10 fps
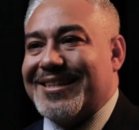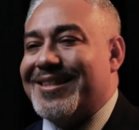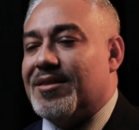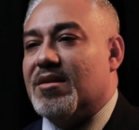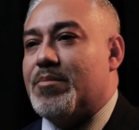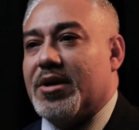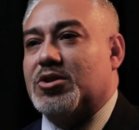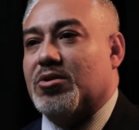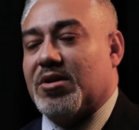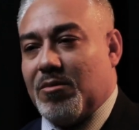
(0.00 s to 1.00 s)
in the
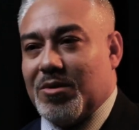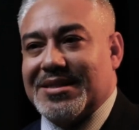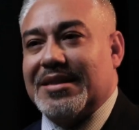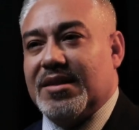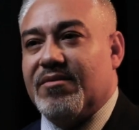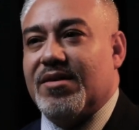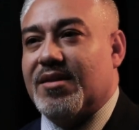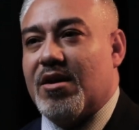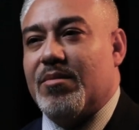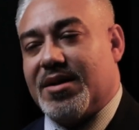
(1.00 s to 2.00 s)
picture, he wasn't
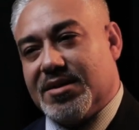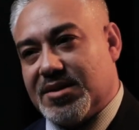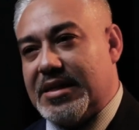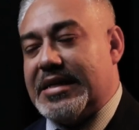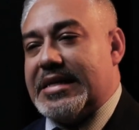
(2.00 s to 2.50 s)
living there because